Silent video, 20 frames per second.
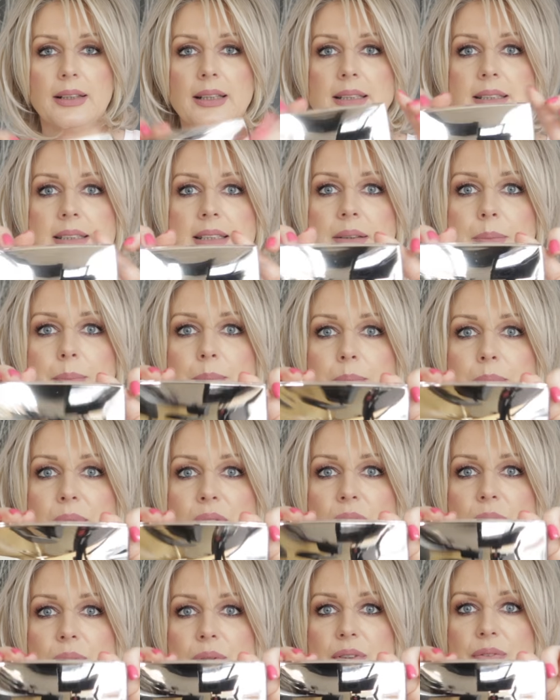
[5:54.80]
That's a
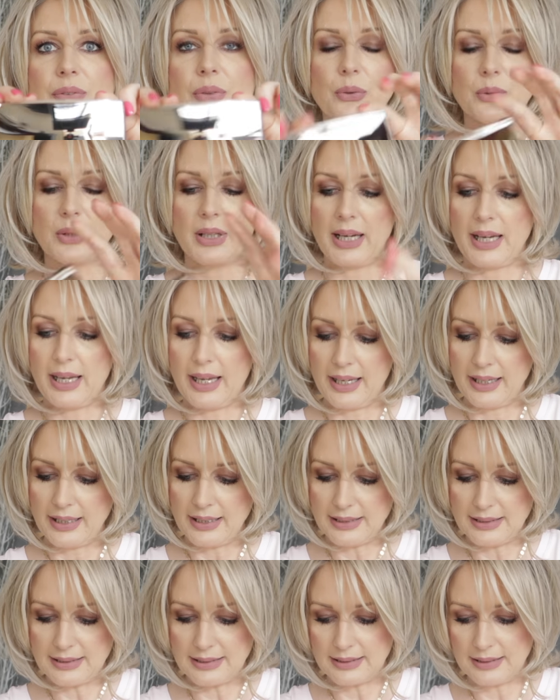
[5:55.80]
beautiful
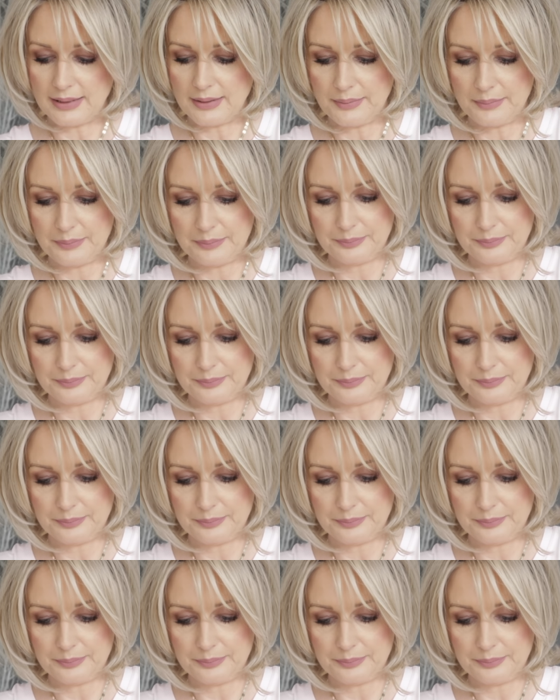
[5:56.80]
case.